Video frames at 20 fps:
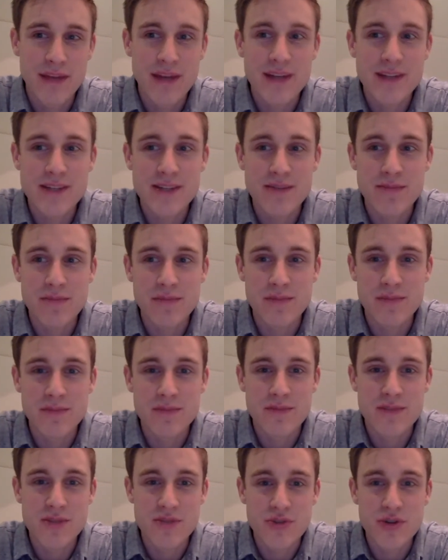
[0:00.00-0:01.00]
is some
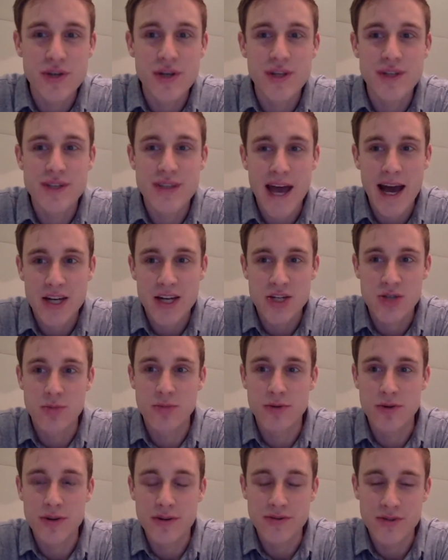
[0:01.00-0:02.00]
serious
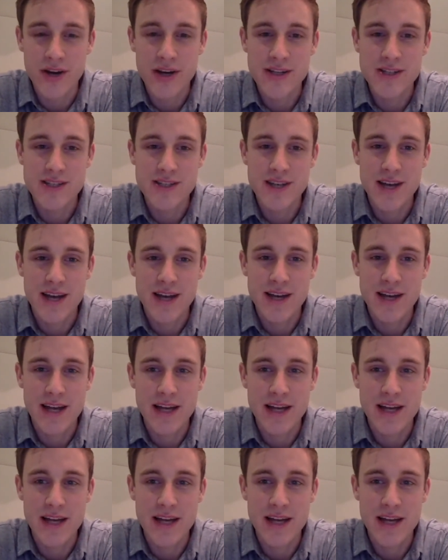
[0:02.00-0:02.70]
actionable advice that